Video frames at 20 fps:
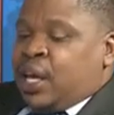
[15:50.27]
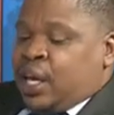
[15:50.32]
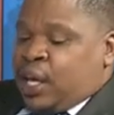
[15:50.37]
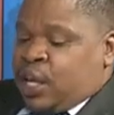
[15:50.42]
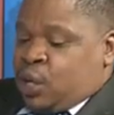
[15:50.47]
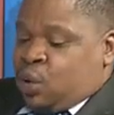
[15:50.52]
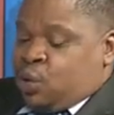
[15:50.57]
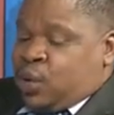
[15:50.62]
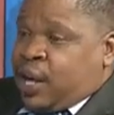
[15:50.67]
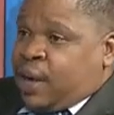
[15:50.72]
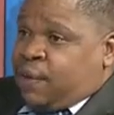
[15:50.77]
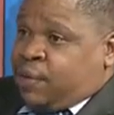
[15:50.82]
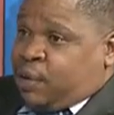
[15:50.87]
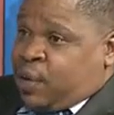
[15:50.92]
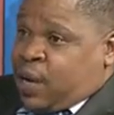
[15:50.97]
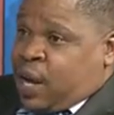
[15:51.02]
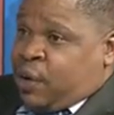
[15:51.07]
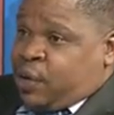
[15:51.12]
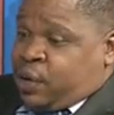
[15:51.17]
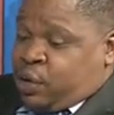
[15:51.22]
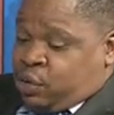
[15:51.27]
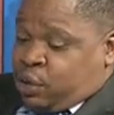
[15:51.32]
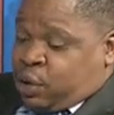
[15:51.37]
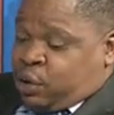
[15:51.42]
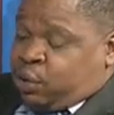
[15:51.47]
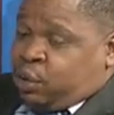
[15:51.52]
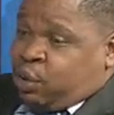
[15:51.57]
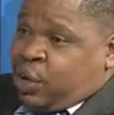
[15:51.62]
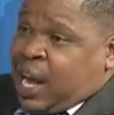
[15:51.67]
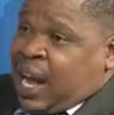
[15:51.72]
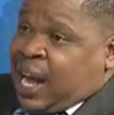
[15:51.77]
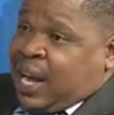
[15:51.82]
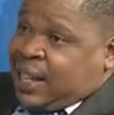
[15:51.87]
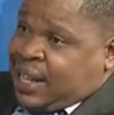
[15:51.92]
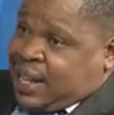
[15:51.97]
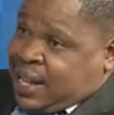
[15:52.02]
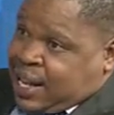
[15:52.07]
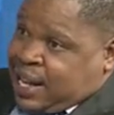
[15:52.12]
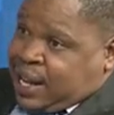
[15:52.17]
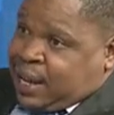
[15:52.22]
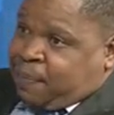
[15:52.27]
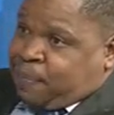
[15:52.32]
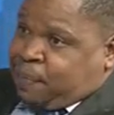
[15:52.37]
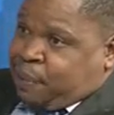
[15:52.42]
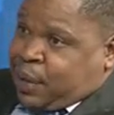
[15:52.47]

It will have to now resort to other